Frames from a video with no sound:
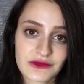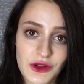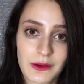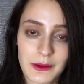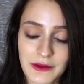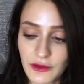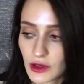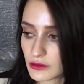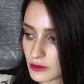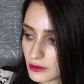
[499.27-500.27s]
Trouble
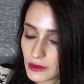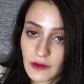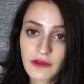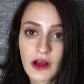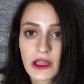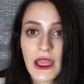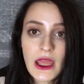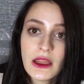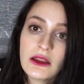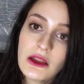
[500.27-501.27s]
before. Oh, I'm
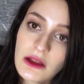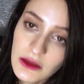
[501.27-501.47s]
falling.